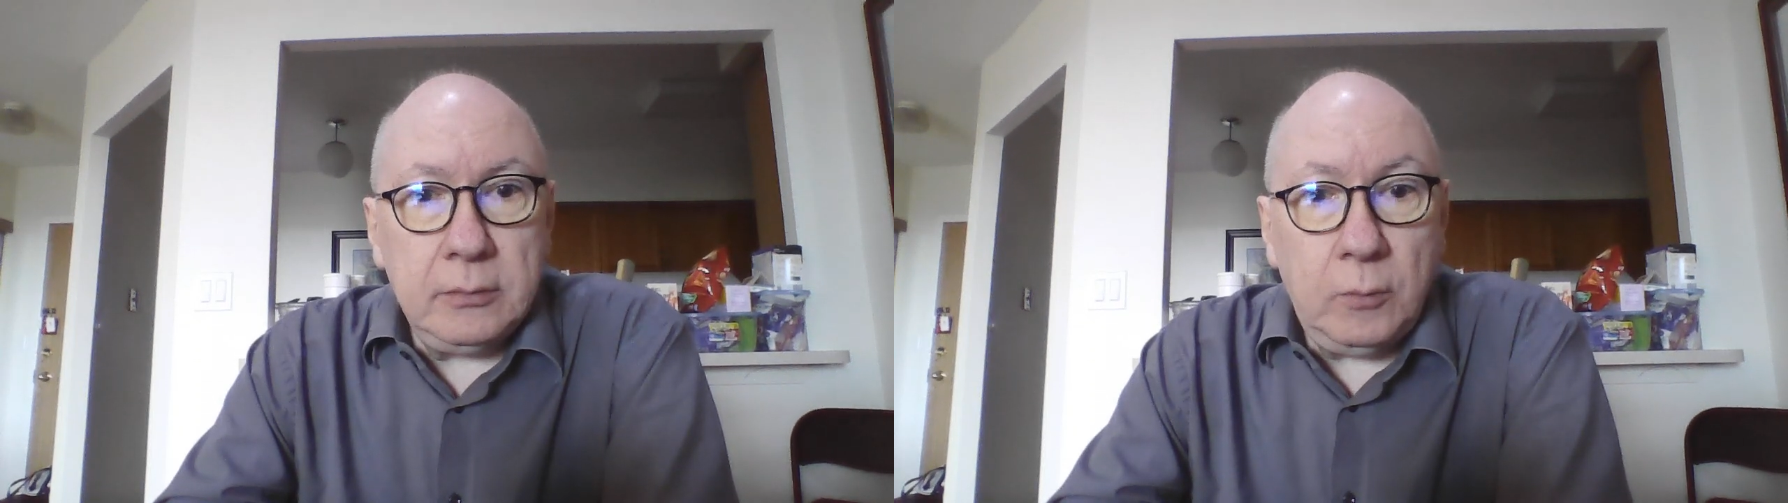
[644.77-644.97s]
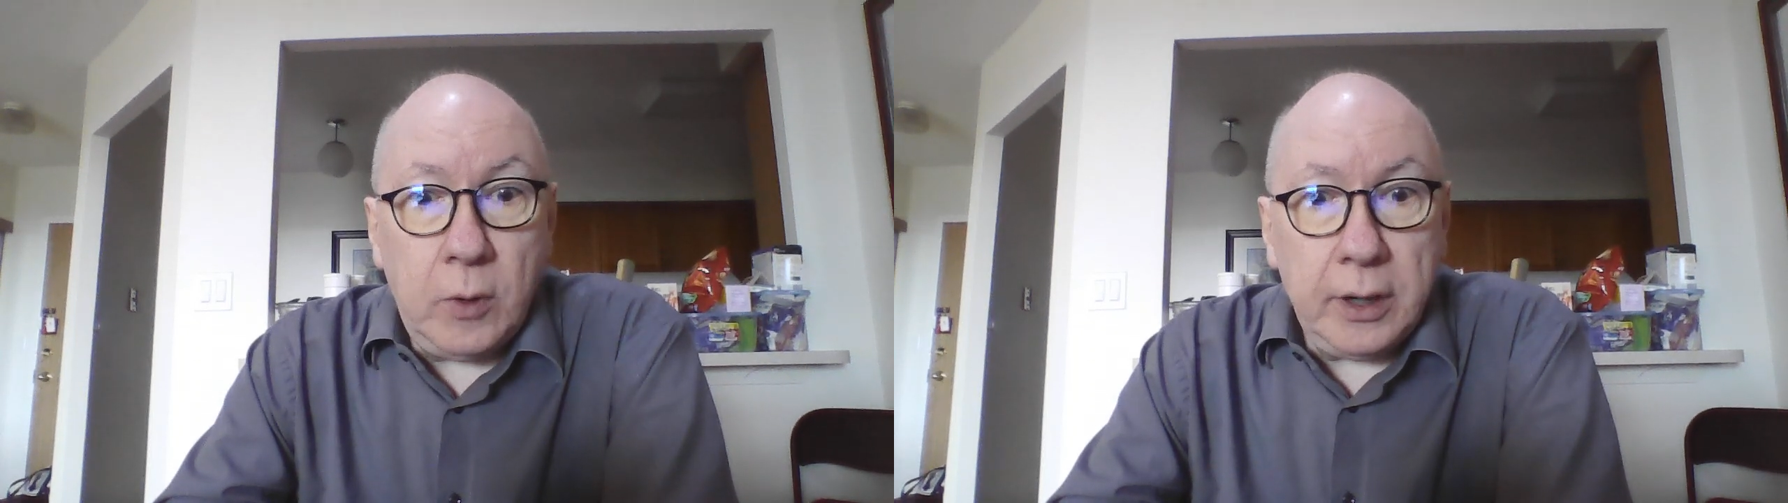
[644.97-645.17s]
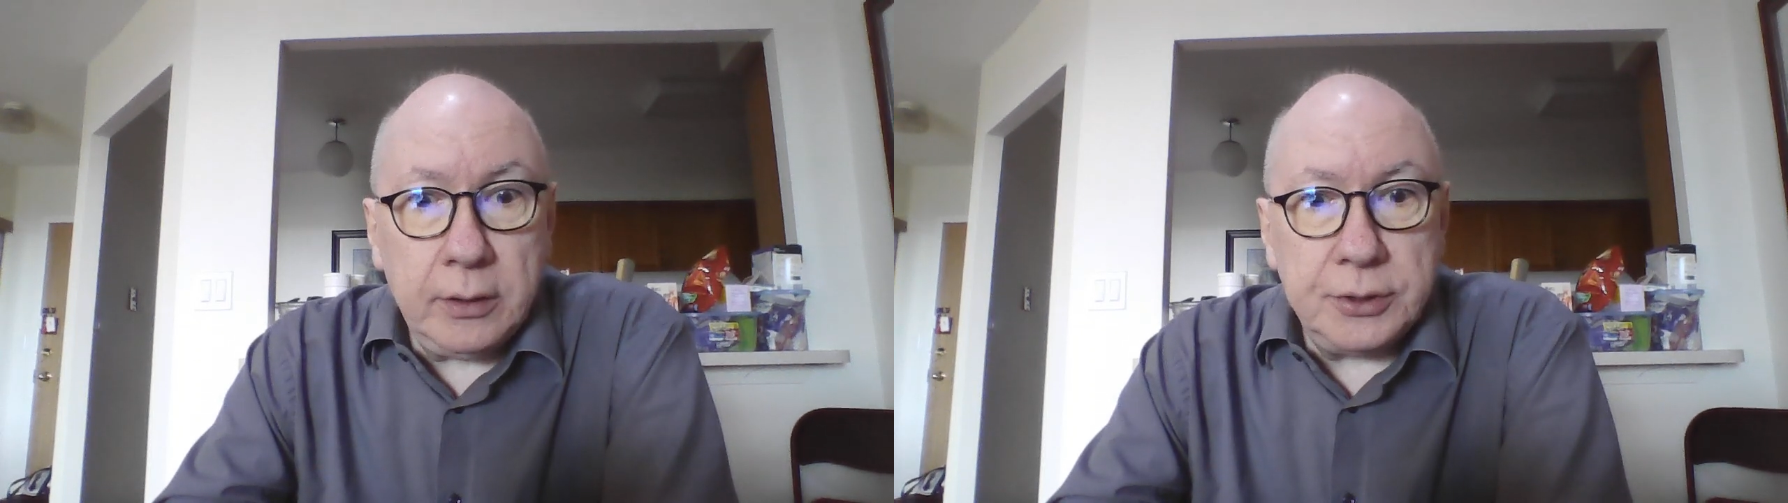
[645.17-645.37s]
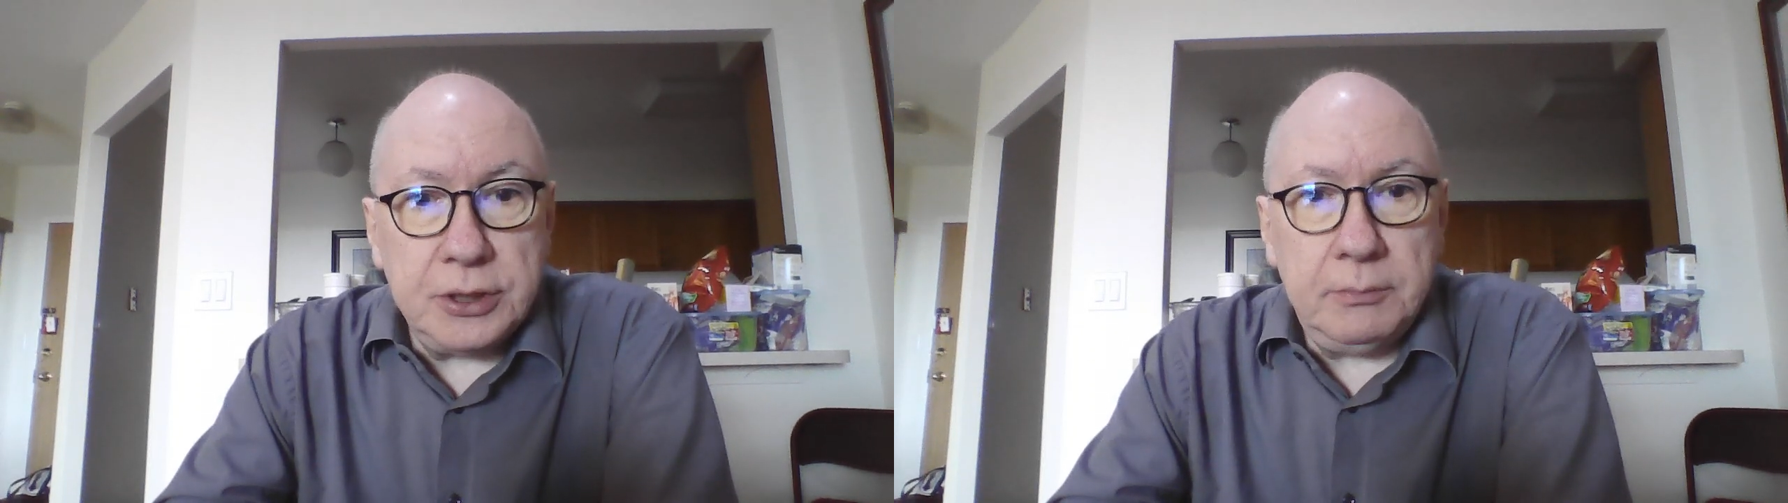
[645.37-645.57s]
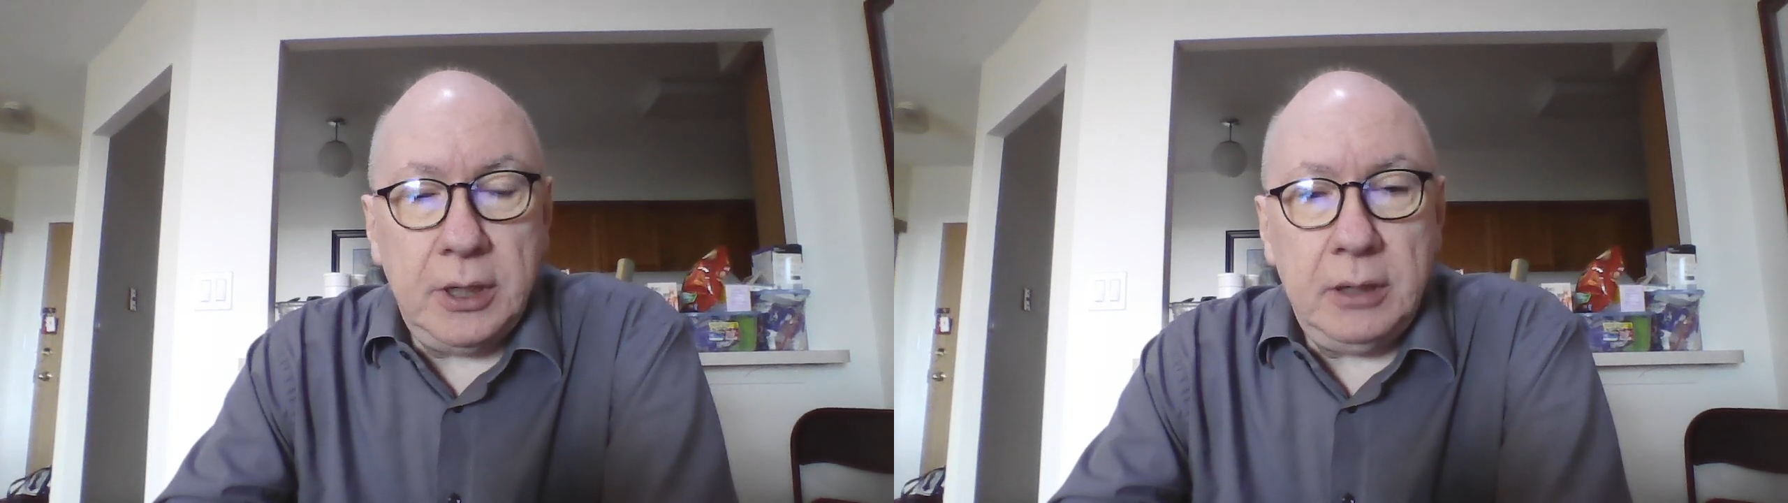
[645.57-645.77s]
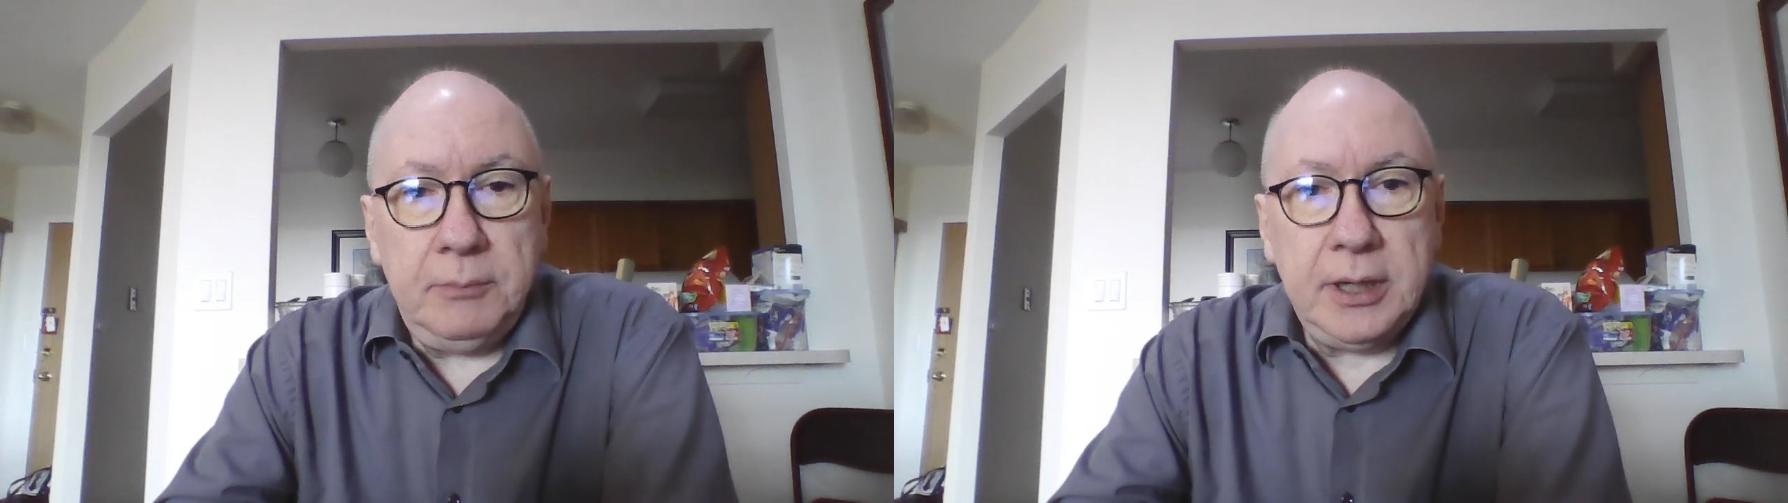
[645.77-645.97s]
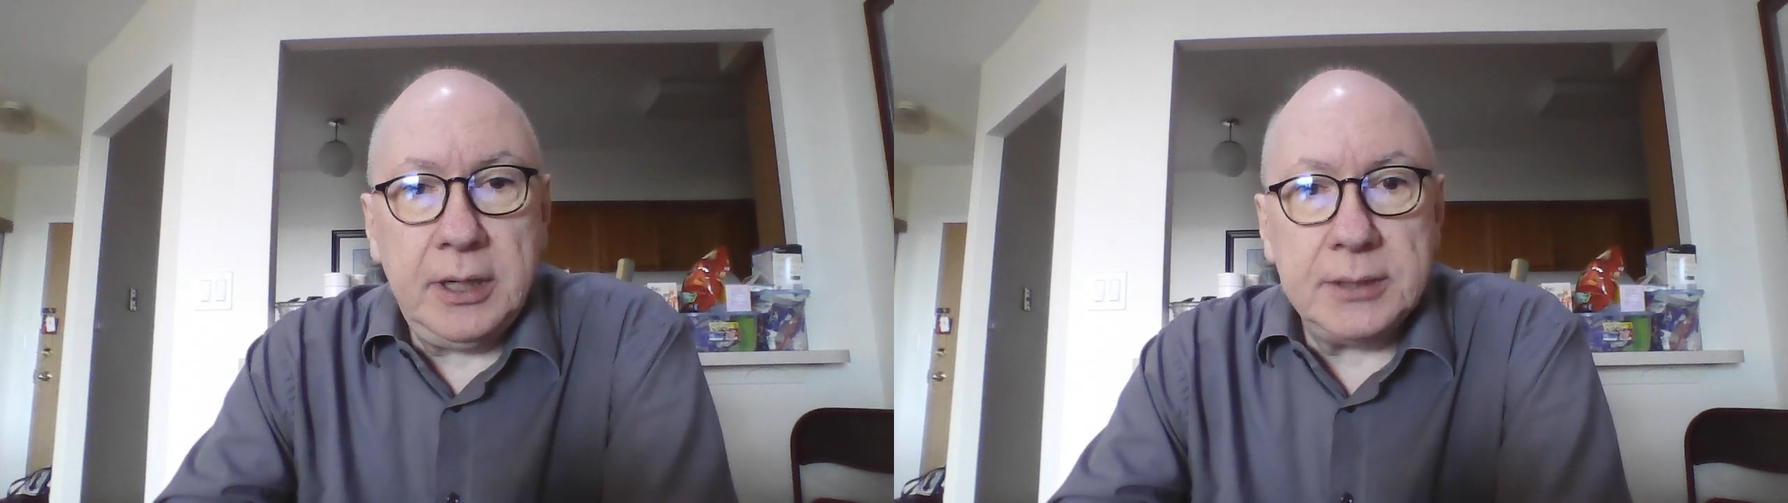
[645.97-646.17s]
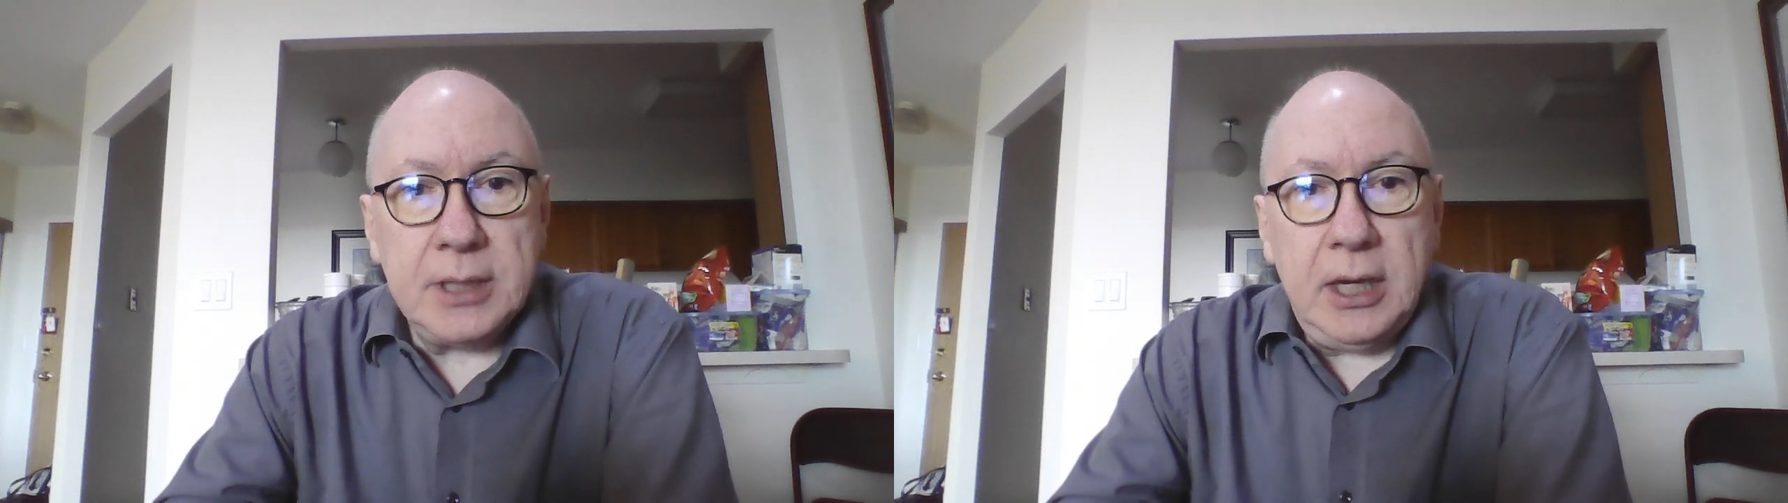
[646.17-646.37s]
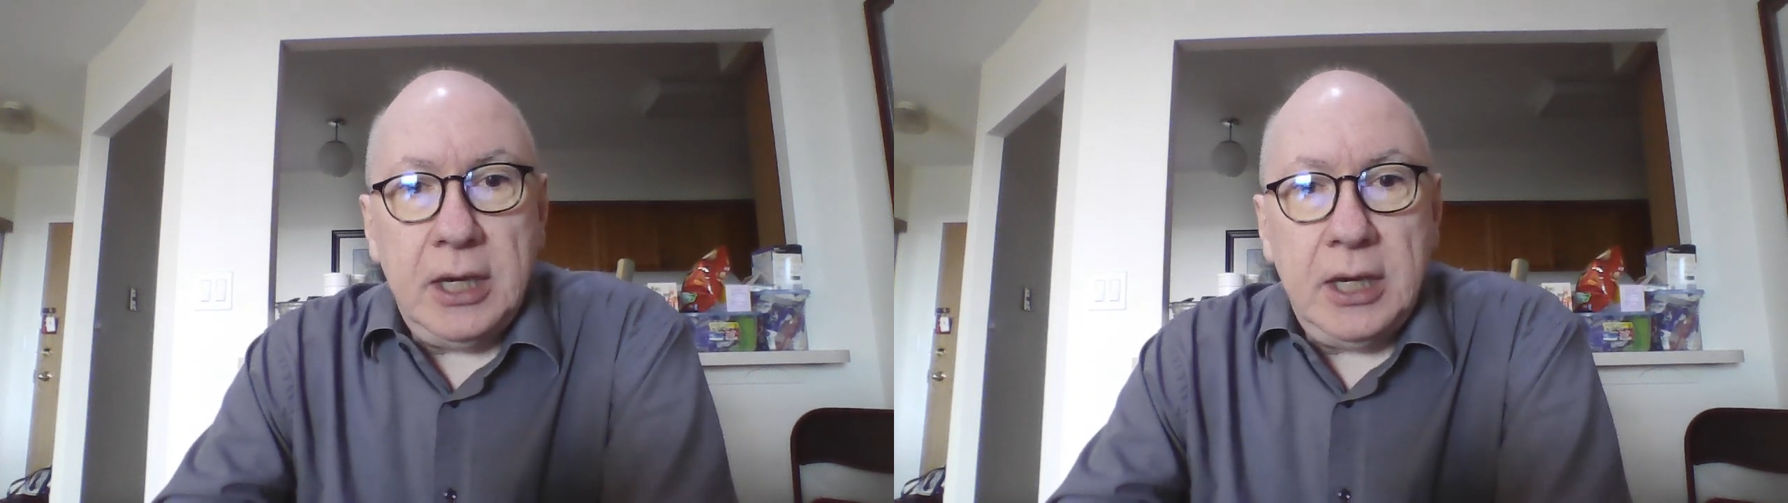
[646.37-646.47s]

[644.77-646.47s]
Where could she be? Because